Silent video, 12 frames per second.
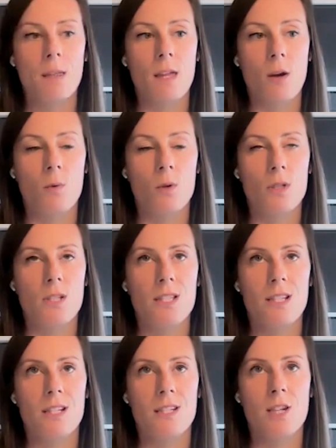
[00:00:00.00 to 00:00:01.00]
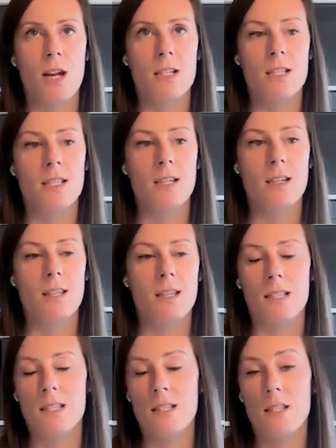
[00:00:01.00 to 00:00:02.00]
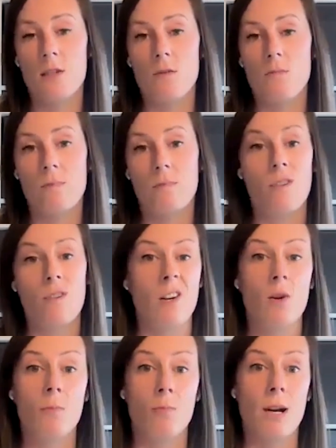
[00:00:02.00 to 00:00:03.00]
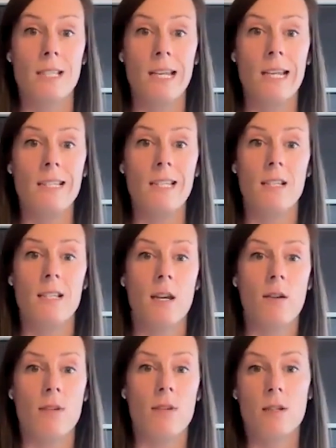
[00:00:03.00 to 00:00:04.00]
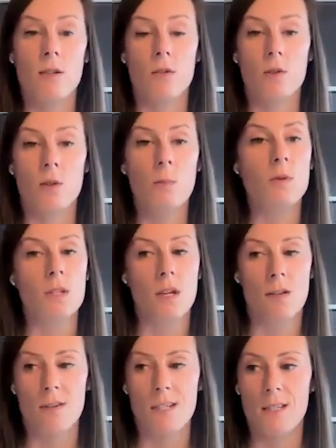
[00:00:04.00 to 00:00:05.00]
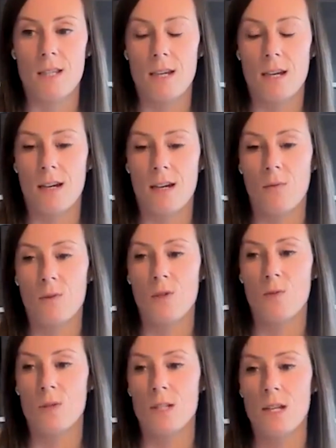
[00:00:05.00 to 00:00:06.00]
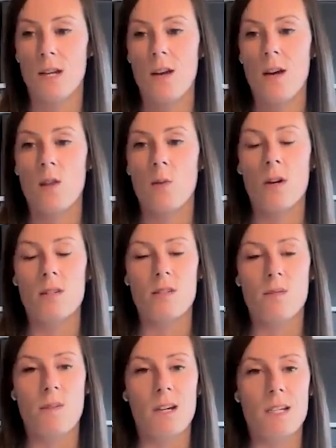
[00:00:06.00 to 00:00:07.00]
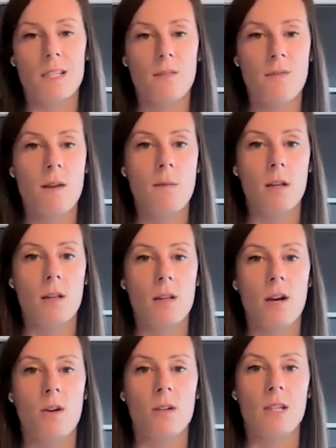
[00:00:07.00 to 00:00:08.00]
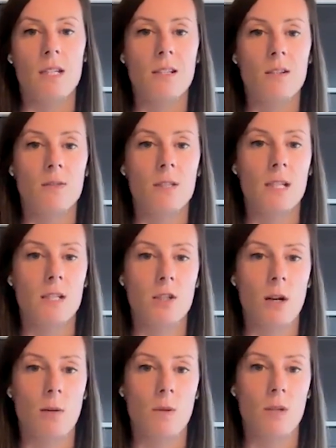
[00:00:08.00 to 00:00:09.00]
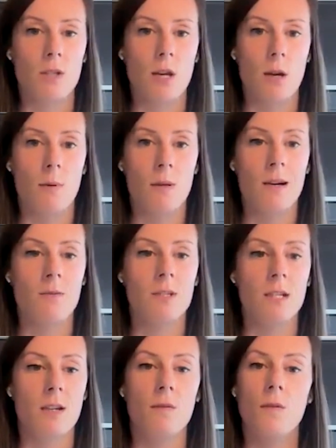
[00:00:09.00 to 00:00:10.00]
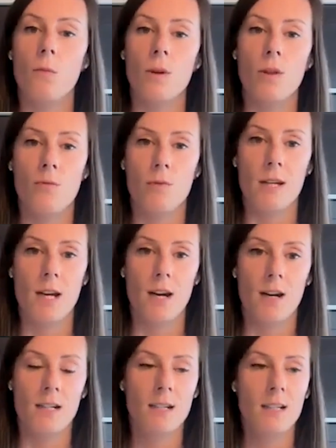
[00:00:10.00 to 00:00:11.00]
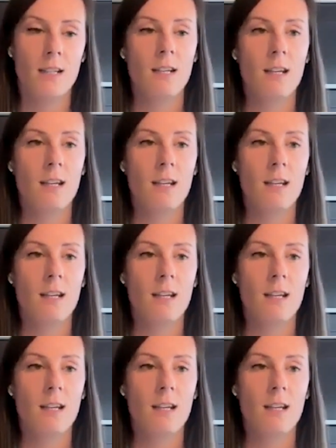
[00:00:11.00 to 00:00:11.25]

there was a chance at this really unprecedented series called W Series, which was the world's first female-only single-seater championship, and that was in a Formula 3 car.